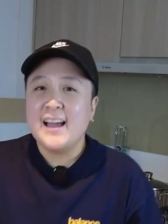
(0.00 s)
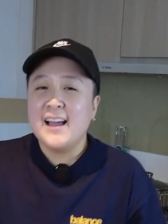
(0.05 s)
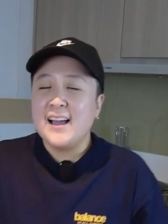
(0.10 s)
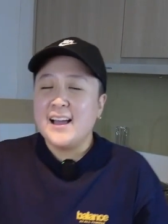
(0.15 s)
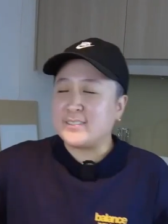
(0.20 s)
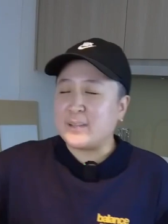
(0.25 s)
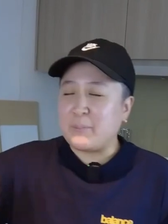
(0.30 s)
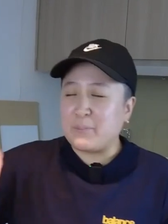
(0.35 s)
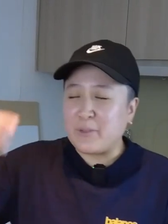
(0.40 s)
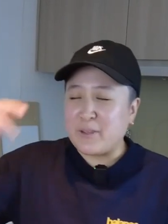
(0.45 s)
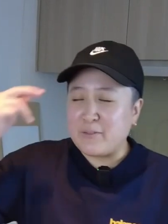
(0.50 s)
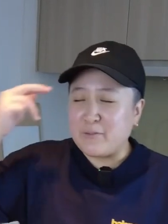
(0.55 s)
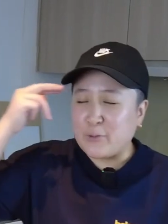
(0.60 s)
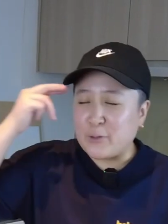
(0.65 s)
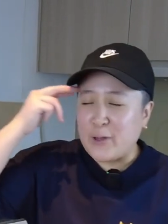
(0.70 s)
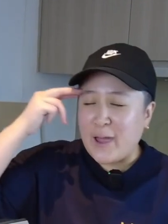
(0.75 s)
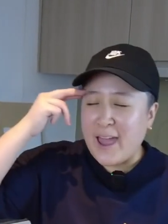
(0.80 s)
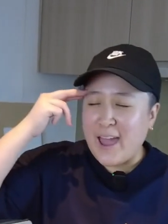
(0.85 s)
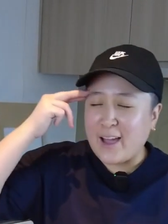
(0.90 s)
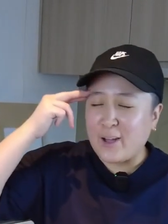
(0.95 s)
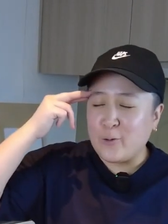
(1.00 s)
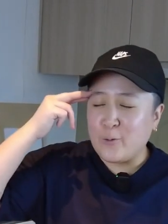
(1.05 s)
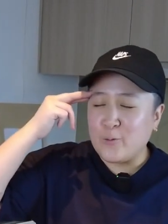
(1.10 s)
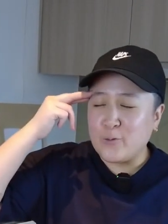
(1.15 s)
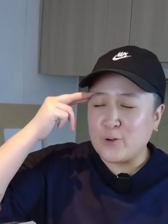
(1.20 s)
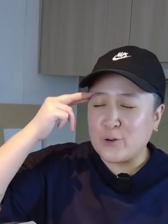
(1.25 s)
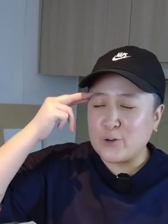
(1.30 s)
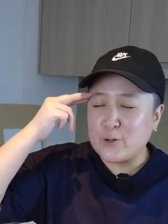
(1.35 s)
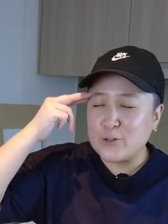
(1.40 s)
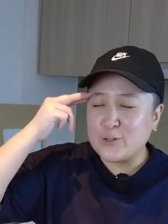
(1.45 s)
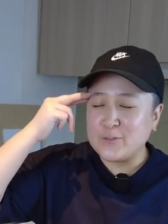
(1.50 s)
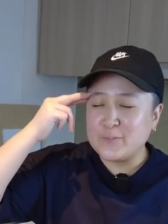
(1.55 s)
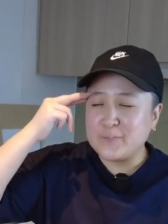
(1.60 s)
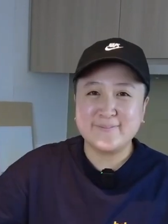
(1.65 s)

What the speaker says: something for the hangover.